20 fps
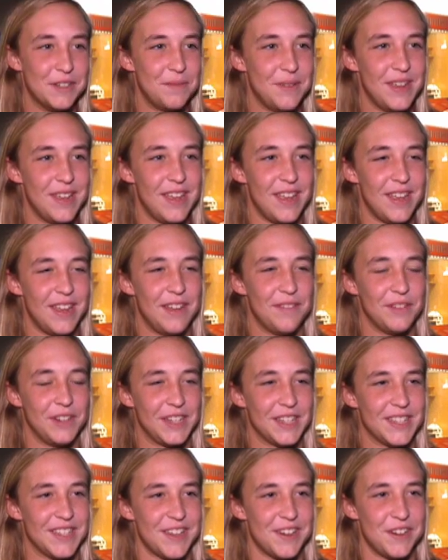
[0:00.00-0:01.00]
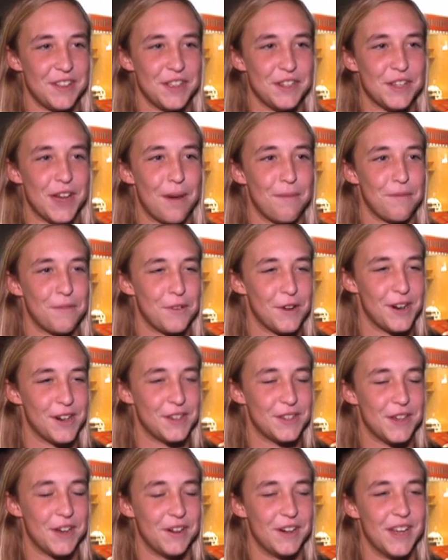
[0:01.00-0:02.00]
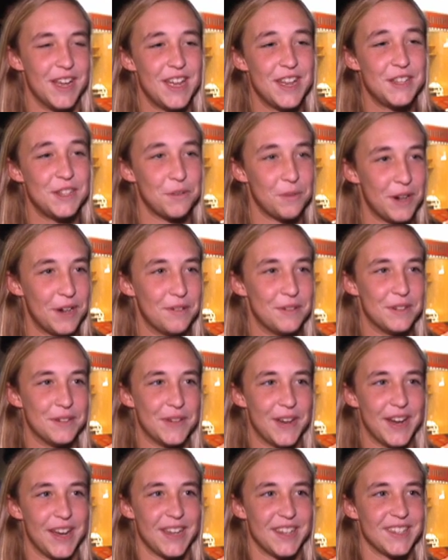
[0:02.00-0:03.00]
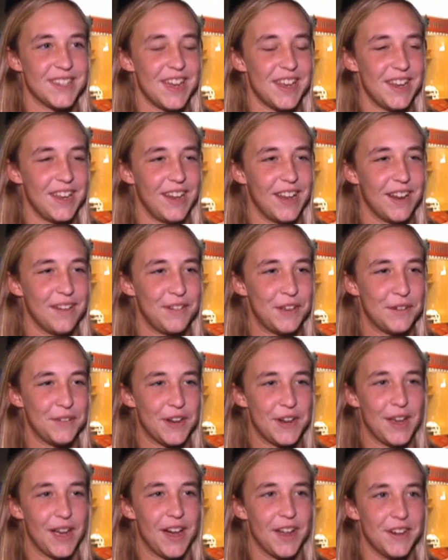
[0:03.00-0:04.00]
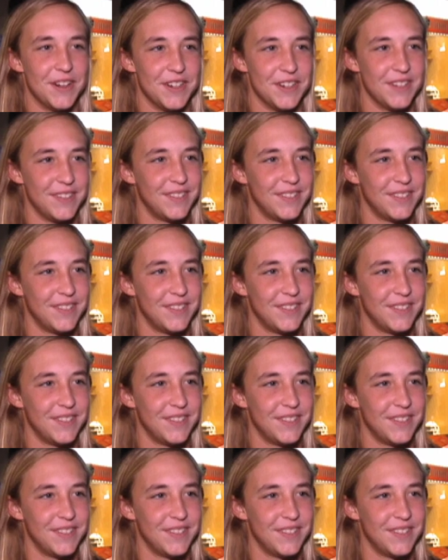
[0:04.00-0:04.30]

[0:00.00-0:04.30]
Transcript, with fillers: to be even considered in the top four, so to win it was very exciting and I feel very honored.